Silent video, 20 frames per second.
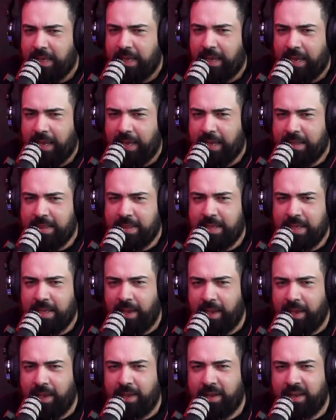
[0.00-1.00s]
and
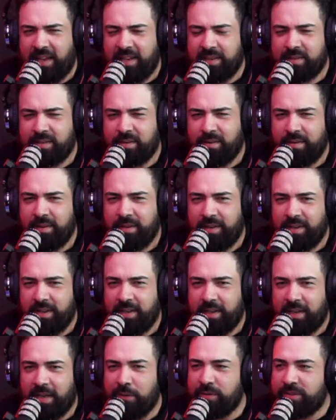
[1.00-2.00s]
then I started.
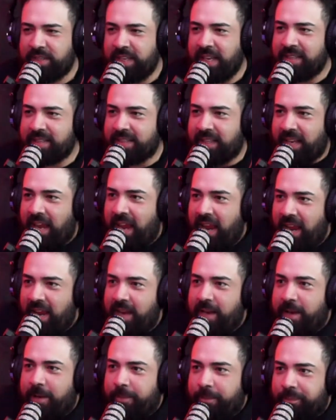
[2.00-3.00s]
I was like,
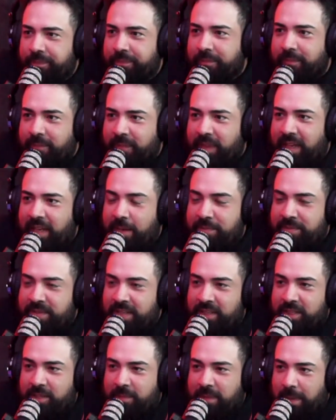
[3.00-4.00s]
"Hey," and I'm
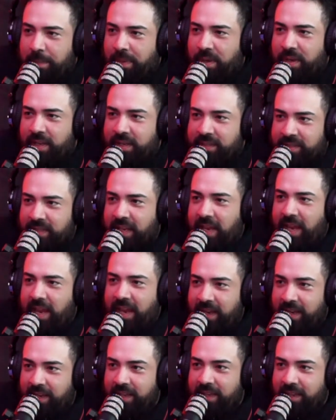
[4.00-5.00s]
saying to my buddy, I was like,
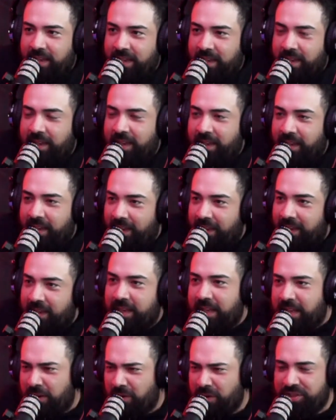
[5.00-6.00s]
"Hey,"
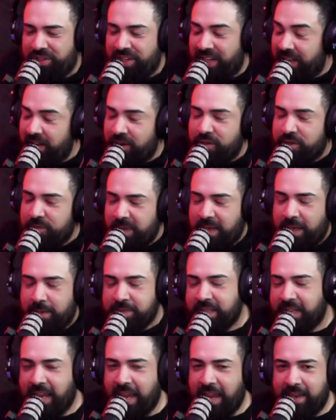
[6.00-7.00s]
you know, and she hears me. I was
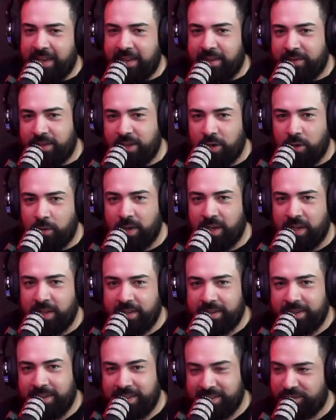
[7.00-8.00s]
like, "Hey, you know what?
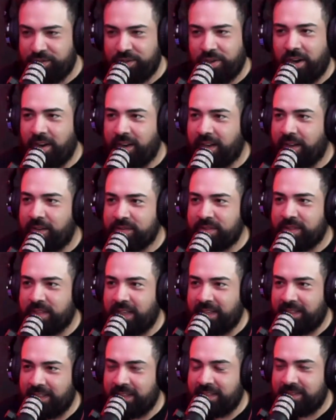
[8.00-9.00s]
It's dark." I was
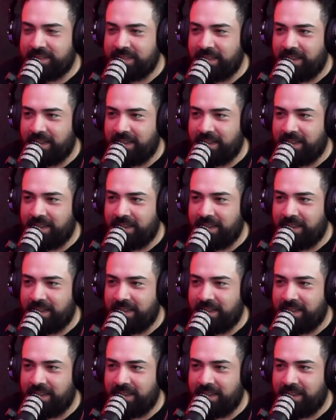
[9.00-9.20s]
like, "Let's